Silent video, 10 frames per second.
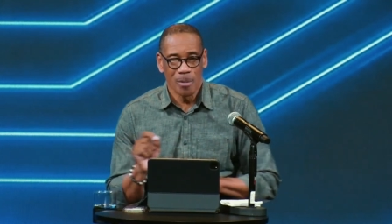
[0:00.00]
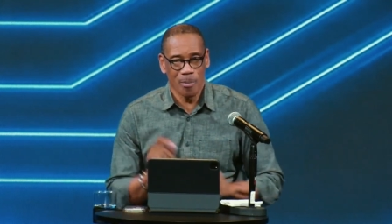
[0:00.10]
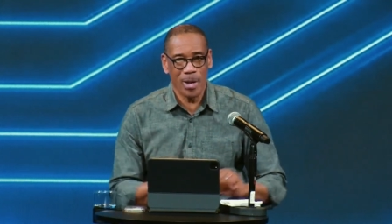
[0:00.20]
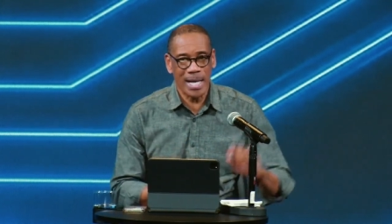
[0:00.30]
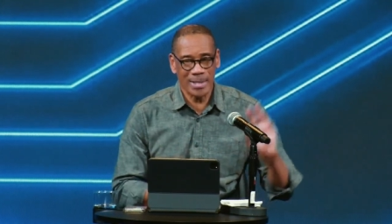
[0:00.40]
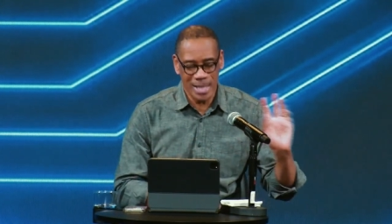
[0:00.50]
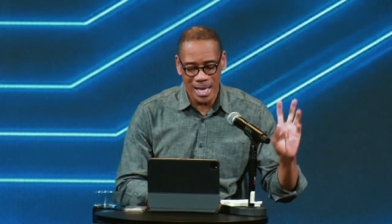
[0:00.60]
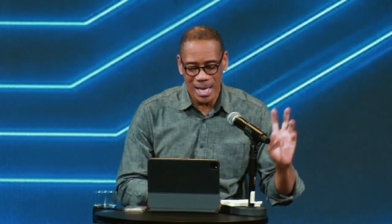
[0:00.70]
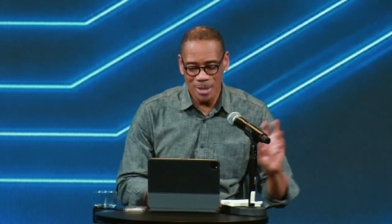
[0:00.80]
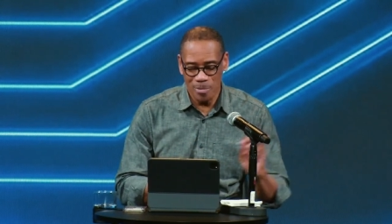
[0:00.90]
Praise
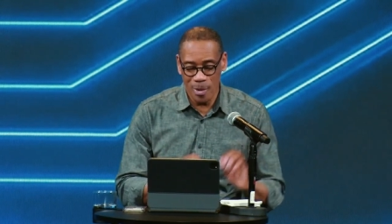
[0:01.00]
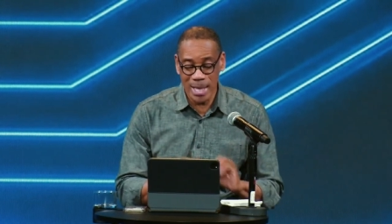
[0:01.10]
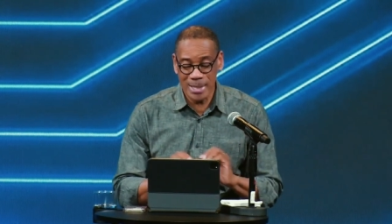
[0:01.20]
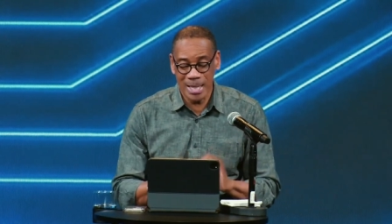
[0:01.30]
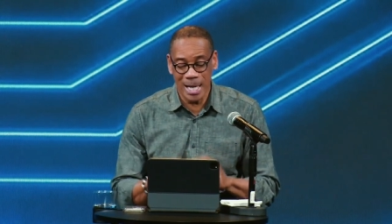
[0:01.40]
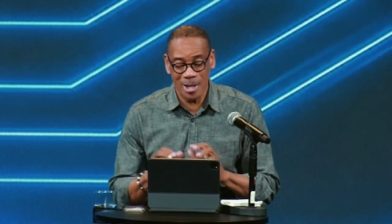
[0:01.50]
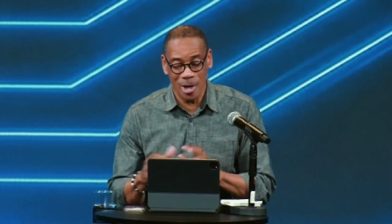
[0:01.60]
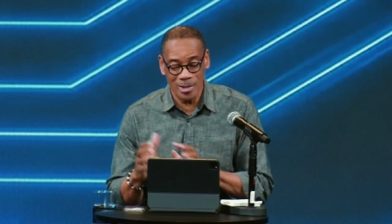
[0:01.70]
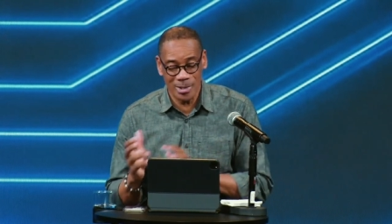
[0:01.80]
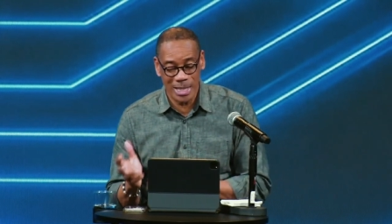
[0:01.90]
God. Praise God,
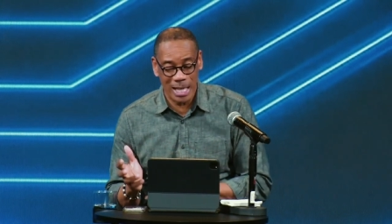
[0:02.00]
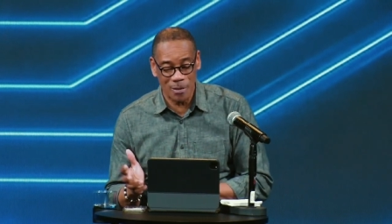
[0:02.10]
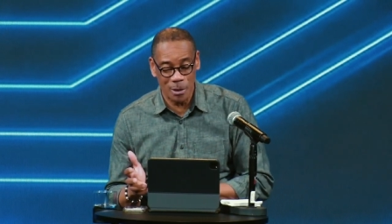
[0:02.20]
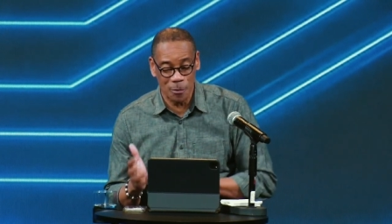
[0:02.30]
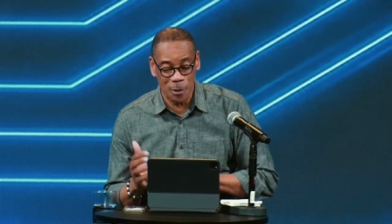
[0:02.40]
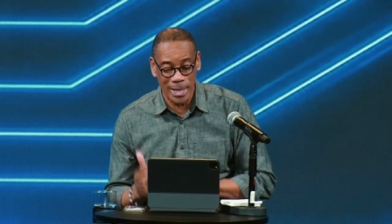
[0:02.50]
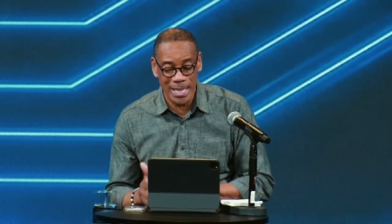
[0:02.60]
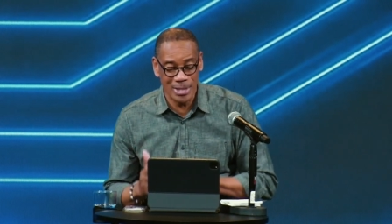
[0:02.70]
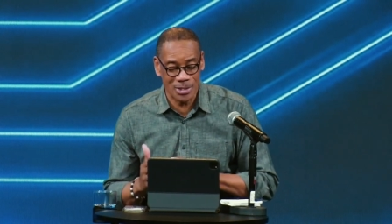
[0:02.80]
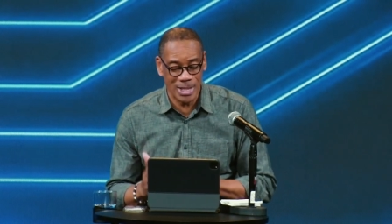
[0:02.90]
our Savior, for
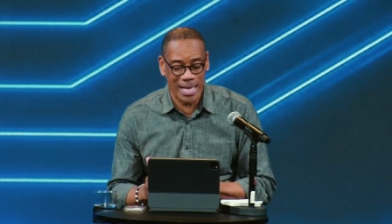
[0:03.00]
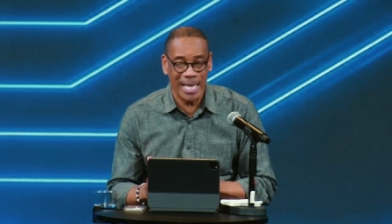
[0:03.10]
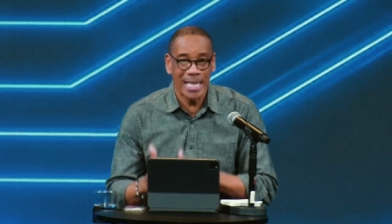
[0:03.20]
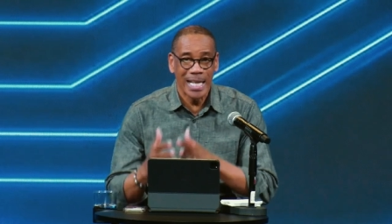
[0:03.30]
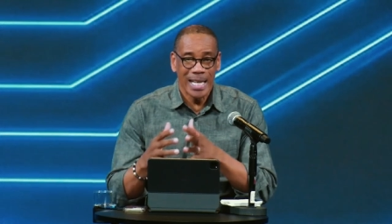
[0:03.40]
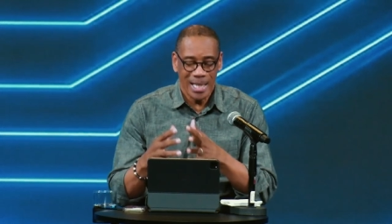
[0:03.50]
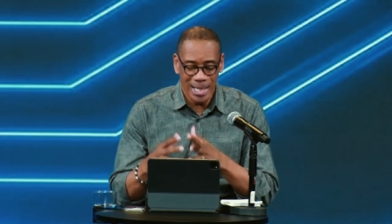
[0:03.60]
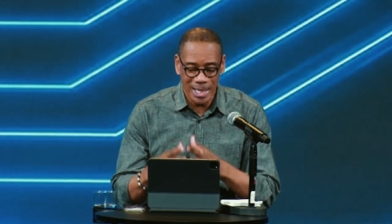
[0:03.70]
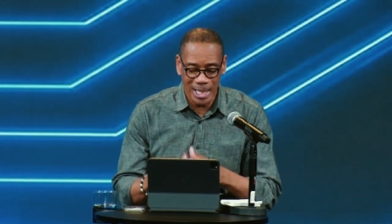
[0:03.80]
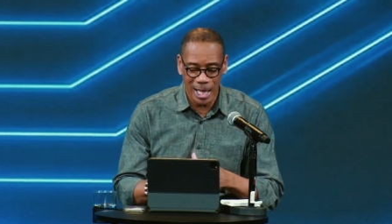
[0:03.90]
each day
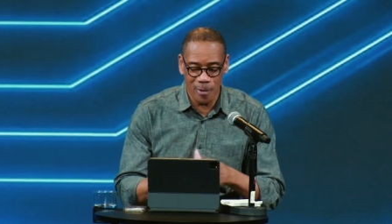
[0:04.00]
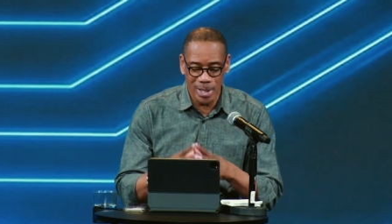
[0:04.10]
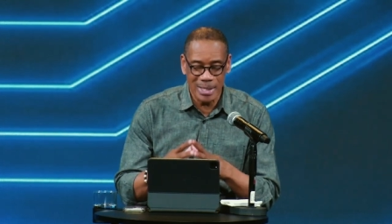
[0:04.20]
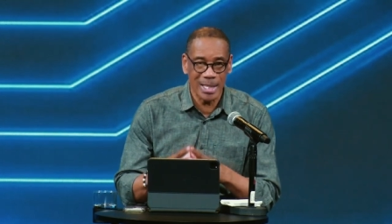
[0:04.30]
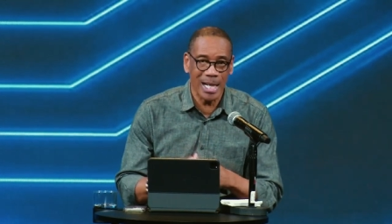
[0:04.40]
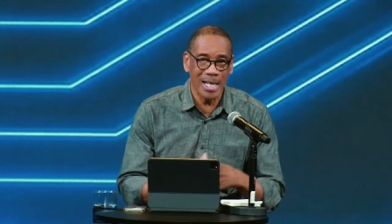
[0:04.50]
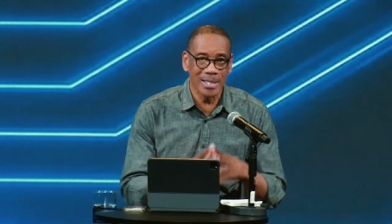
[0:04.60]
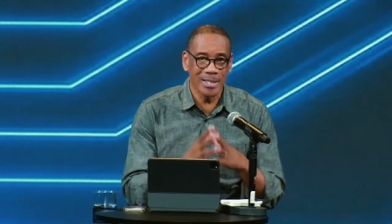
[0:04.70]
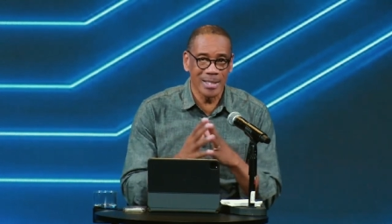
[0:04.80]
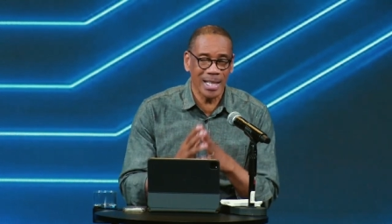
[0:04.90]
He carries
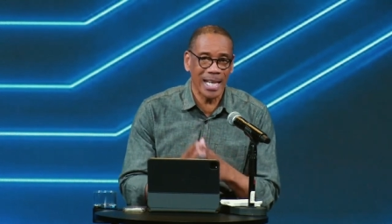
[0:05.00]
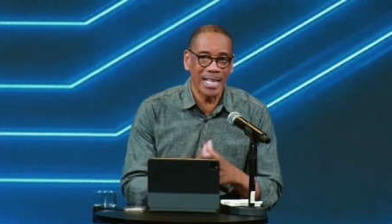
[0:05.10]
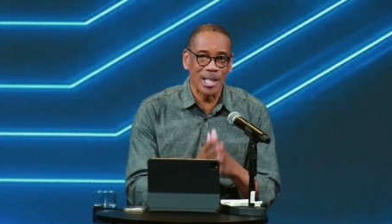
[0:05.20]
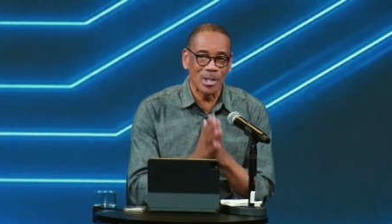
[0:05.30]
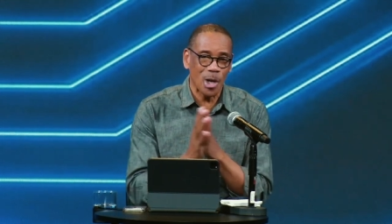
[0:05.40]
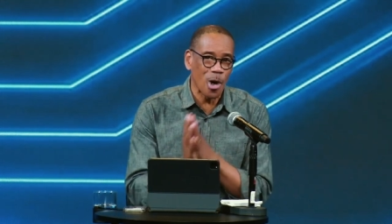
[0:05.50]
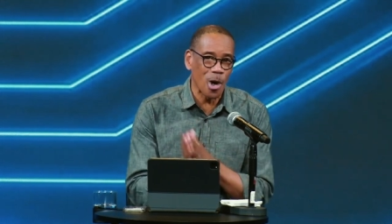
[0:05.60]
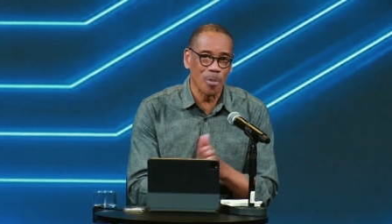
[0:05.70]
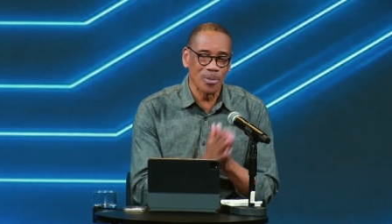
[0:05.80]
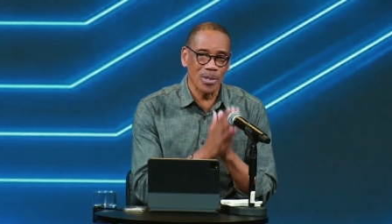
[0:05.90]
us in His
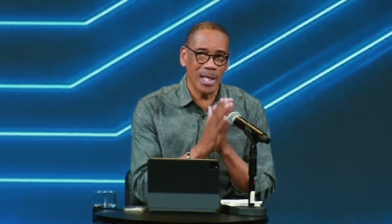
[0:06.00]
arms.